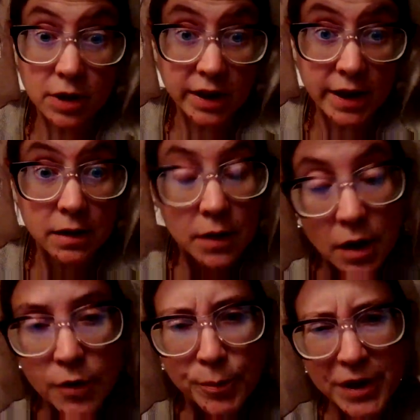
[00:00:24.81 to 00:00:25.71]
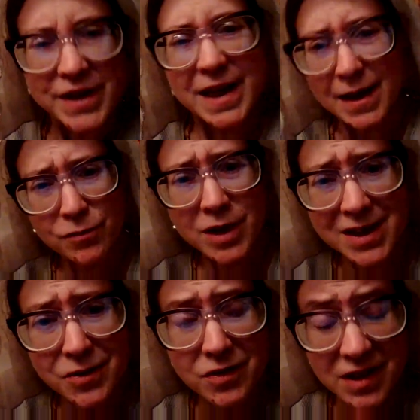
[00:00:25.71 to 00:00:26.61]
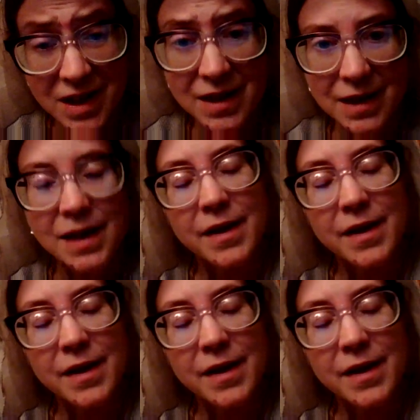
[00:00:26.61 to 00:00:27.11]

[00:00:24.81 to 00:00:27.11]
really. But then when you look